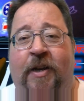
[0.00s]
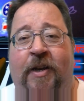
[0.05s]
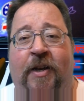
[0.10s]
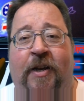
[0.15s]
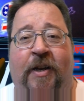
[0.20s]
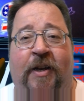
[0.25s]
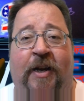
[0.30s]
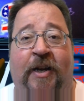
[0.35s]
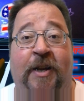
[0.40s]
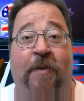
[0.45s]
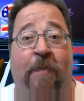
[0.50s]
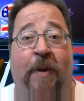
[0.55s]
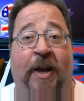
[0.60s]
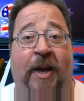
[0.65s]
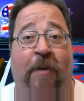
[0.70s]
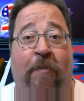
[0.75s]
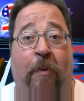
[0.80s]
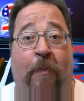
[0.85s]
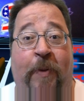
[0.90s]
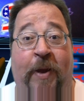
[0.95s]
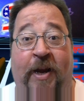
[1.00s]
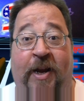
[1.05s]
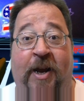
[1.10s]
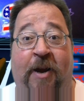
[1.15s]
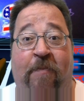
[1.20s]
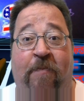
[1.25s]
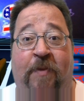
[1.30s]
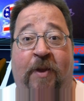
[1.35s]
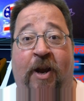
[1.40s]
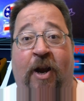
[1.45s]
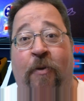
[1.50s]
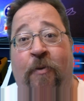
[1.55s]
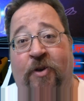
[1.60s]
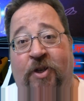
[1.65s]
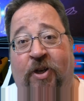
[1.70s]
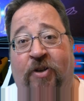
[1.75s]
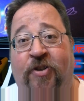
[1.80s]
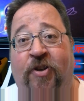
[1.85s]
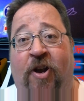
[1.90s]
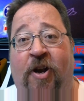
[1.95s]
I did make up a pickup there, which
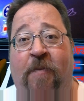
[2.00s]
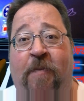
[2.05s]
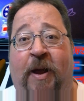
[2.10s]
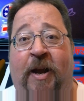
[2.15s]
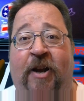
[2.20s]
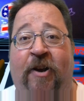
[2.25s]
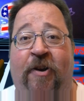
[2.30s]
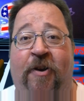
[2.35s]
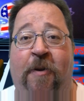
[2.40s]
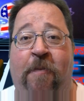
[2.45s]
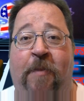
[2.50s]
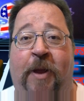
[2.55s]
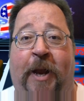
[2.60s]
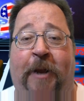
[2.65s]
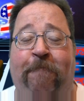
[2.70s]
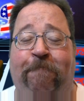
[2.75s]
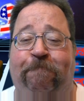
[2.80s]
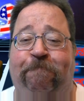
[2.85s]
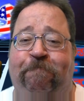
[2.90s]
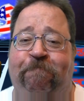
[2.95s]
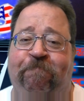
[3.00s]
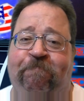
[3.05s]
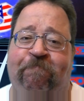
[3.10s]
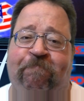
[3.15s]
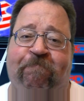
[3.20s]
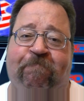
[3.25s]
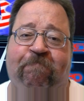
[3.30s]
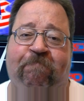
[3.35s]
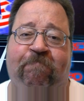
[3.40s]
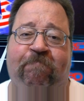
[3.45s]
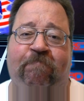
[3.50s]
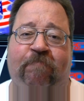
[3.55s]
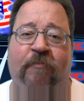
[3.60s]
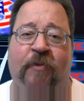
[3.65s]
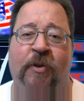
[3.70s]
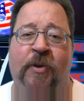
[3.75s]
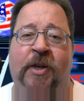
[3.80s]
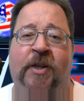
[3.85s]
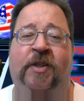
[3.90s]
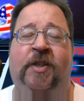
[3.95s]
I'll talk about here in a minute.
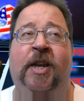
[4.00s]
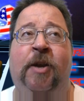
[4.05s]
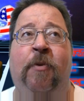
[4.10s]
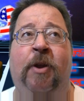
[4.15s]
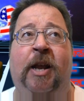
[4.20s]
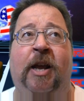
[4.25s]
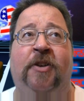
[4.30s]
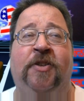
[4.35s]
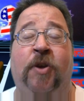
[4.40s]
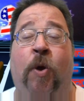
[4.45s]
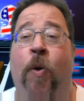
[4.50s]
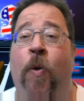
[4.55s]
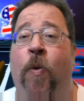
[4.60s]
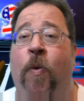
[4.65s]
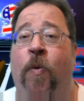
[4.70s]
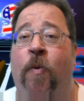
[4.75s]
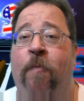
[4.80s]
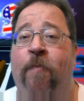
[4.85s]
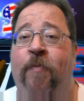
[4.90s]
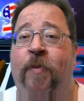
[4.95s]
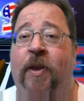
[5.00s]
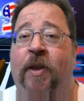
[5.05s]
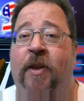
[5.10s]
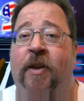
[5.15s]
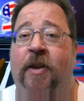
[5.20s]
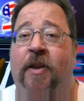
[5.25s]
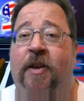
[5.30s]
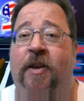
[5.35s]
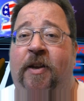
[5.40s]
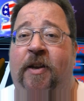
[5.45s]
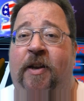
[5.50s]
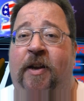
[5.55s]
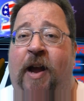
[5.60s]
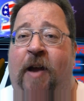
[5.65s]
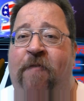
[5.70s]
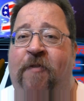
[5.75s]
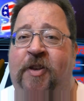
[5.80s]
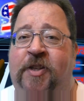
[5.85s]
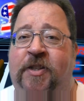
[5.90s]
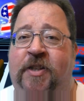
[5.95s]
Let's see what else. Oh, I
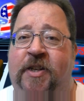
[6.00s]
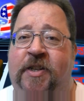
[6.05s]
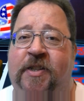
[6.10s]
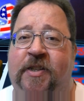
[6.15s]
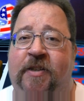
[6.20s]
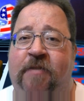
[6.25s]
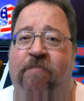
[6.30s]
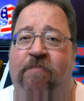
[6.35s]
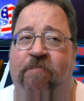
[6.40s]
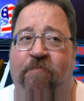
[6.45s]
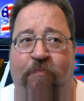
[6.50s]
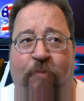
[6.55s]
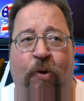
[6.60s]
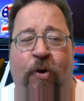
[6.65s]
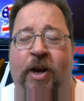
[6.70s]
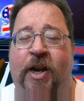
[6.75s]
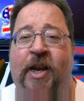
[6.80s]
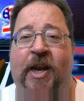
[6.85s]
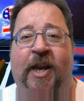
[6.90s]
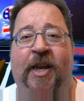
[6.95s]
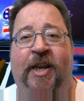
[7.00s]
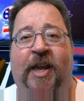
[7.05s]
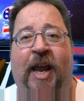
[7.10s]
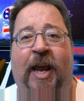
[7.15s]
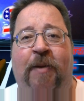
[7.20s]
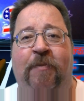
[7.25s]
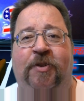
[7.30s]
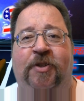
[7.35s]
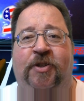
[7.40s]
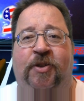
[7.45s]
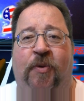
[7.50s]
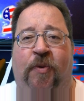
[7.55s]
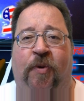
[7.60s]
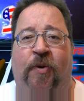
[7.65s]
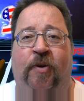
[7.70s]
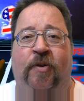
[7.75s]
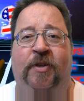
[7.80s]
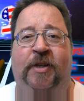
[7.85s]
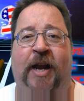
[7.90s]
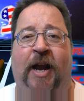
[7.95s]
visited this pretty neat game
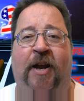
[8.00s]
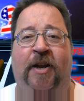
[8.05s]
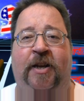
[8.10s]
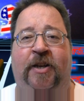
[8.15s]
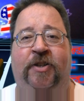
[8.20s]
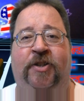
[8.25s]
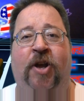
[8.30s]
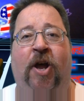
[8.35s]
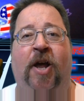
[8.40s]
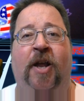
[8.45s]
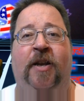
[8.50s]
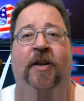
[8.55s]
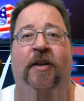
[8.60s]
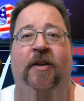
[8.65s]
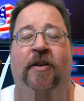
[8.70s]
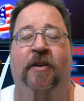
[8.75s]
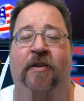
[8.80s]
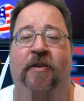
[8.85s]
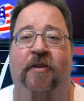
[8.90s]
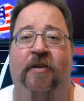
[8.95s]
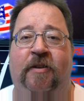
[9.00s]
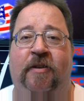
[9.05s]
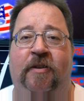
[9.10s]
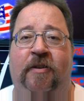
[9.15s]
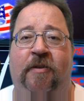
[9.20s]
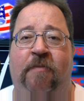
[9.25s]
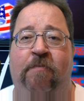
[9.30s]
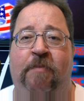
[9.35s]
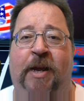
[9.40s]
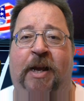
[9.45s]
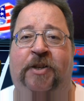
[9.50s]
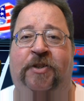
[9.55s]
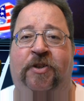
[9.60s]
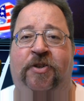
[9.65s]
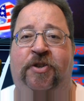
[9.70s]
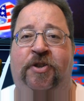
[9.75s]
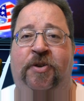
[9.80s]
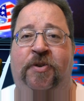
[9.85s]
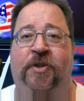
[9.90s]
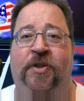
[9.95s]
store down in Taunton,
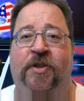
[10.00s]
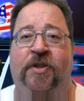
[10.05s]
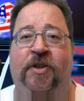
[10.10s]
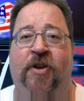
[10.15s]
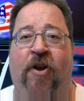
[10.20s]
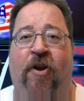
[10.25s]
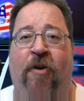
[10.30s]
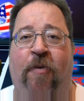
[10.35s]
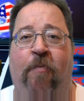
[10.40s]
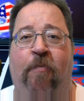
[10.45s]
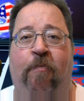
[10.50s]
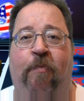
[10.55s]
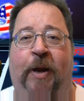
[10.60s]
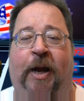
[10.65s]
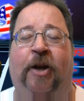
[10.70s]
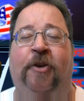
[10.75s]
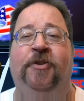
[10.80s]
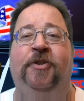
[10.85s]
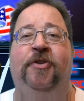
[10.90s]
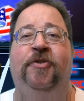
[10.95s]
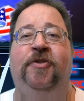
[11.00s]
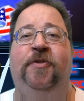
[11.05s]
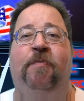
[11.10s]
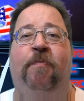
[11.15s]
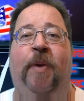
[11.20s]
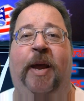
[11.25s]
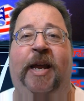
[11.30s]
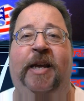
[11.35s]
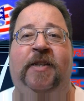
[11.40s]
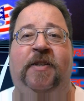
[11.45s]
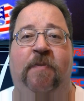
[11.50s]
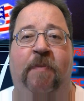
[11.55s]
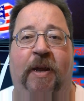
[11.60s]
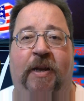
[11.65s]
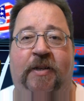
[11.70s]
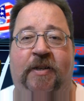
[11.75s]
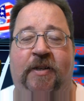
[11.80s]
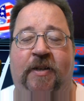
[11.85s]
Massachusetts, called Bowser's Basement.